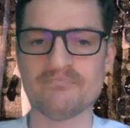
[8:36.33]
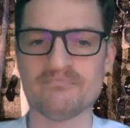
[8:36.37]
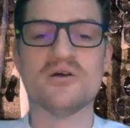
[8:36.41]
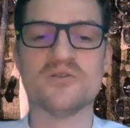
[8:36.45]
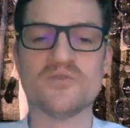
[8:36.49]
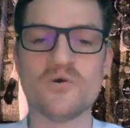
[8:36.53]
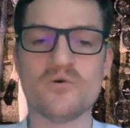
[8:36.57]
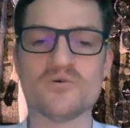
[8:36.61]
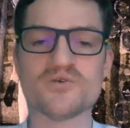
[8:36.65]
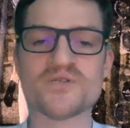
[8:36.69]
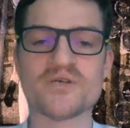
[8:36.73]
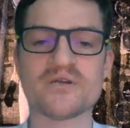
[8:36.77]

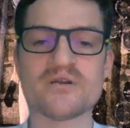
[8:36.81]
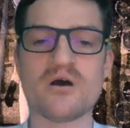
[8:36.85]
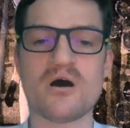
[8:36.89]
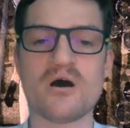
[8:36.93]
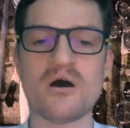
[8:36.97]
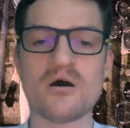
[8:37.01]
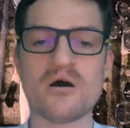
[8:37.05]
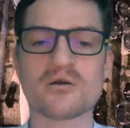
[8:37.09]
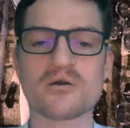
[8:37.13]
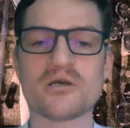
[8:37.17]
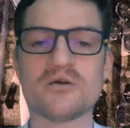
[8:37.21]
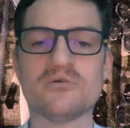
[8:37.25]
Those that
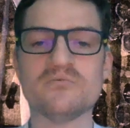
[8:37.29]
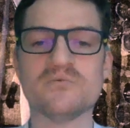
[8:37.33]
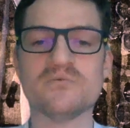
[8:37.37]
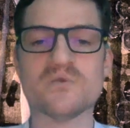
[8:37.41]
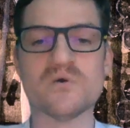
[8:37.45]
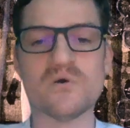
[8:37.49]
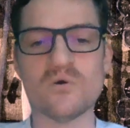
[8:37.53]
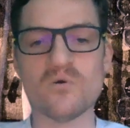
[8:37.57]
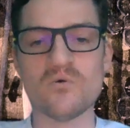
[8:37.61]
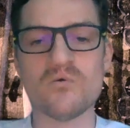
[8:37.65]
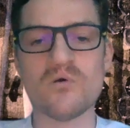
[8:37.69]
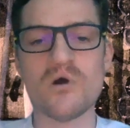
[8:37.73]
argue
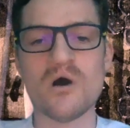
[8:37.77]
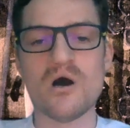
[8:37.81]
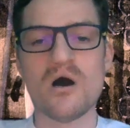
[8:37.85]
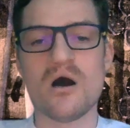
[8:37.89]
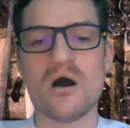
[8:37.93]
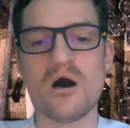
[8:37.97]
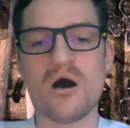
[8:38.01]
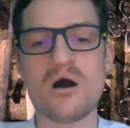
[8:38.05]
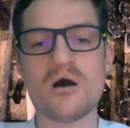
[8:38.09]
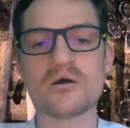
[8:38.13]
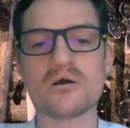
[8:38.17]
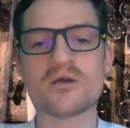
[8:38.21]
no
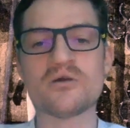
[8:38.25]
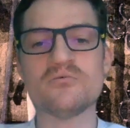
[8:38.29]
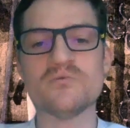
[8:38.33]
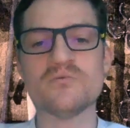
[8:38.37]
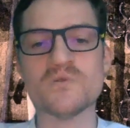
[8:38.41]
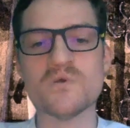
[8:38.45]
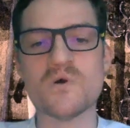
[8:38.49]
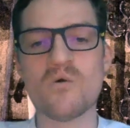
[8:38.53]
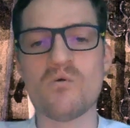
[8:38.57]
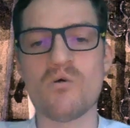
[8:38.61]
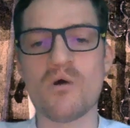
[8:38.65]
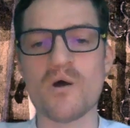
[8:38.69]

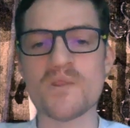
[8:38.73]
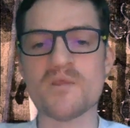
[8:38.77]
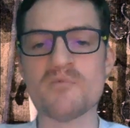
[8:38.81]
on